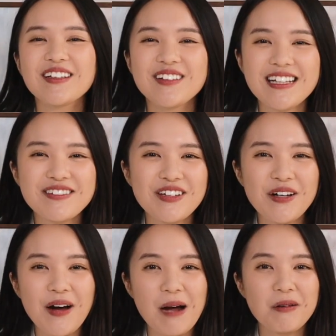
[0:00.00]
In today's
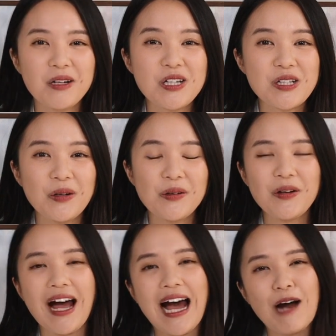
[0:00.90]
video, I'm gonna show
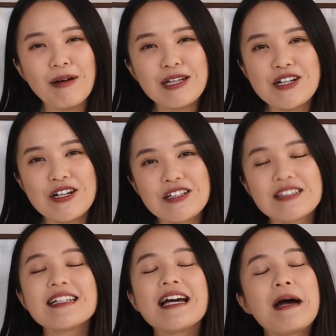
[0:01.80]
you how I turned